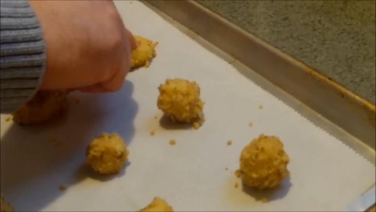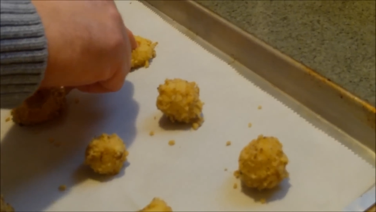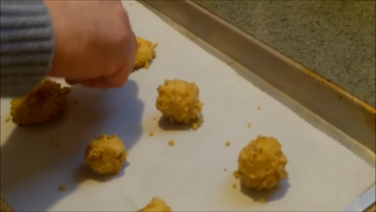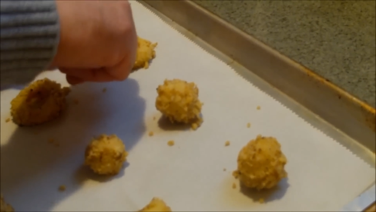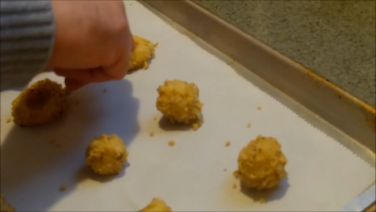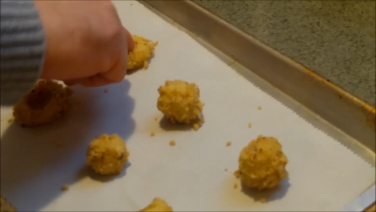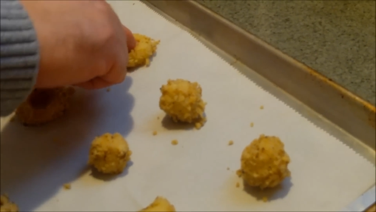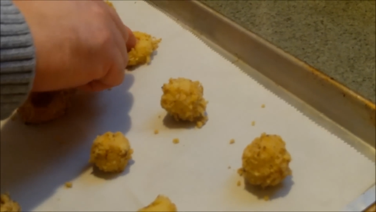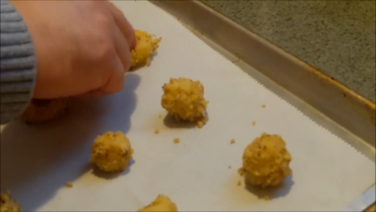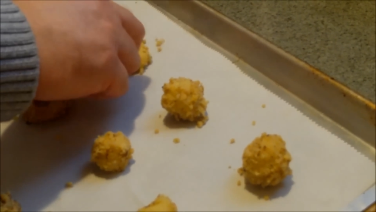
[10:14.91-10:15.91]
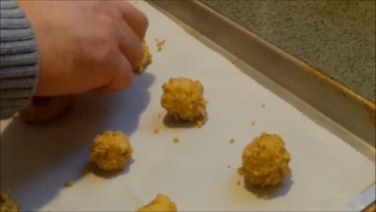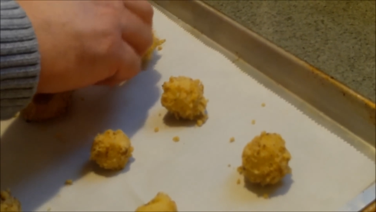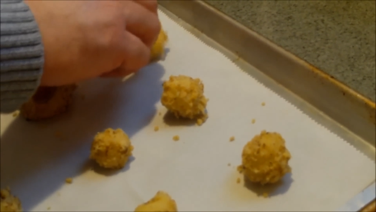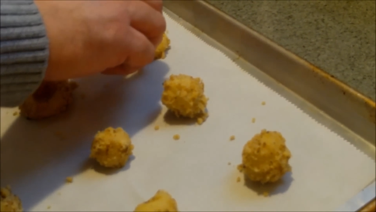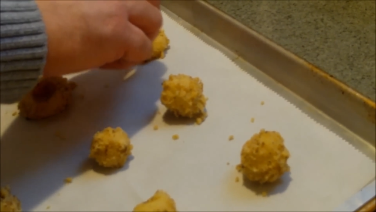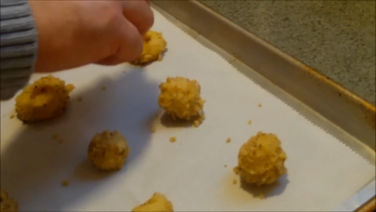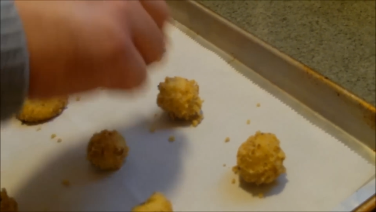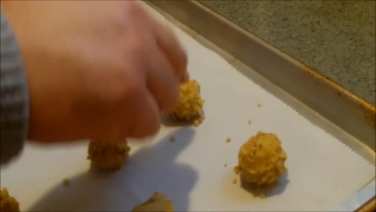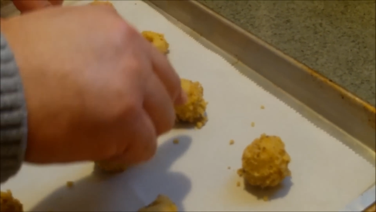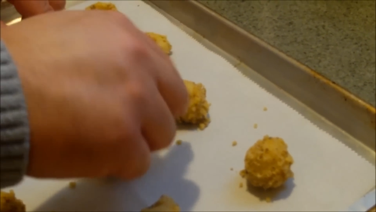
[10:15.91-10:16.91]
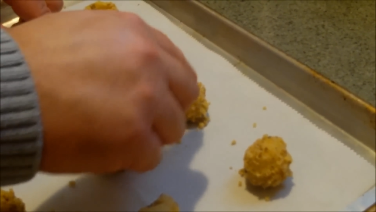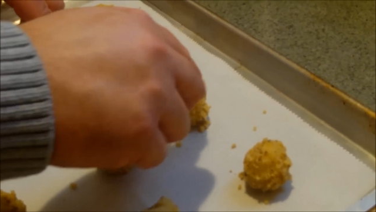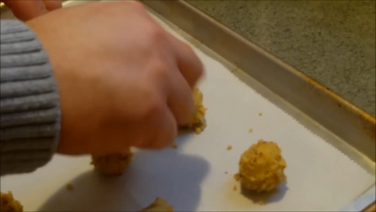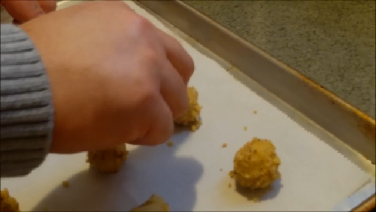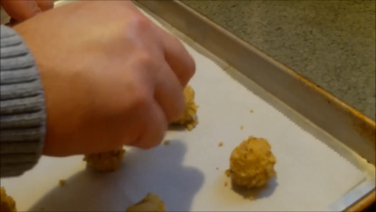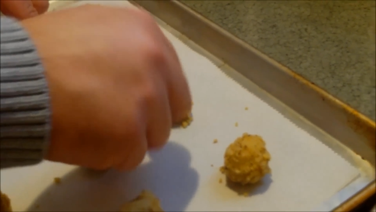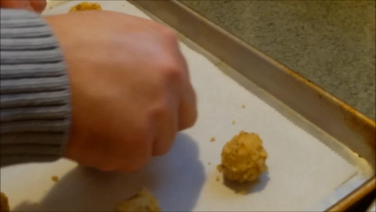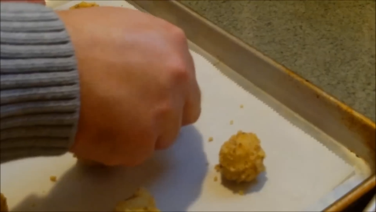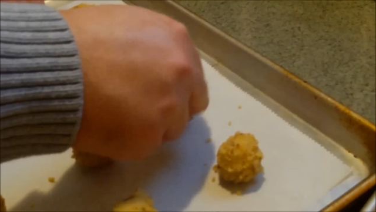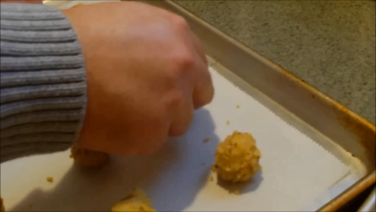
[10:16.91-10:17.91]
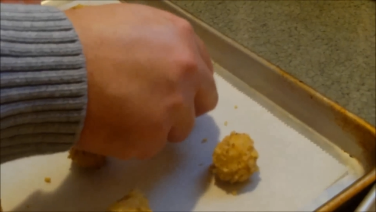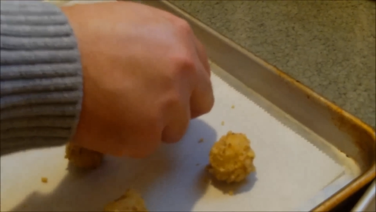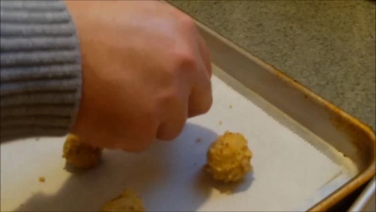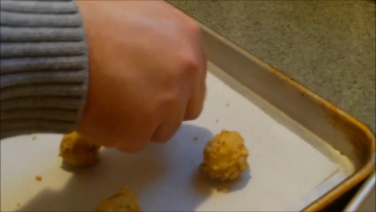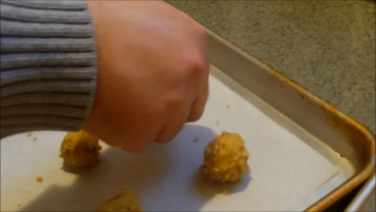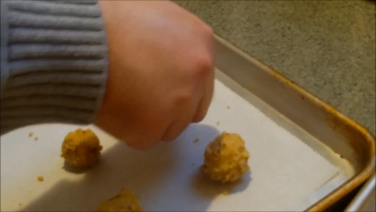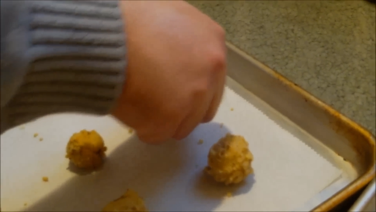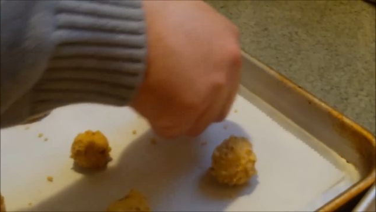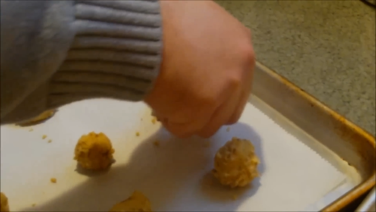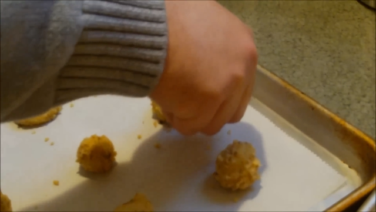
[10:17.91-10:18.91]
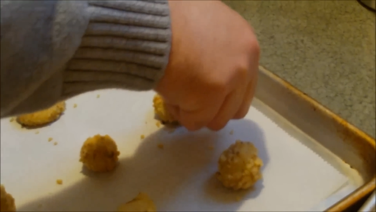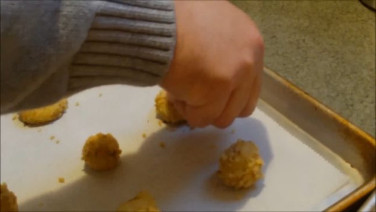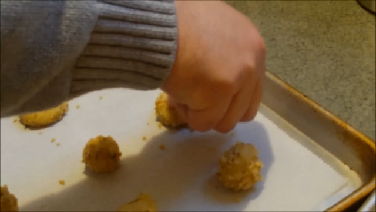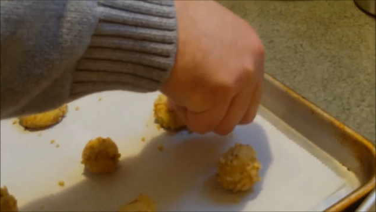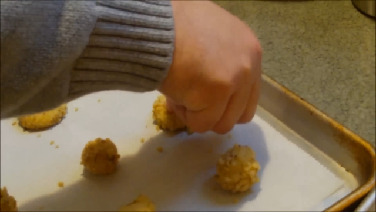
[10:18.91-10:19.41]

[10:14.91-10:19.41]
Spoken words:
[unreadable: no face in view]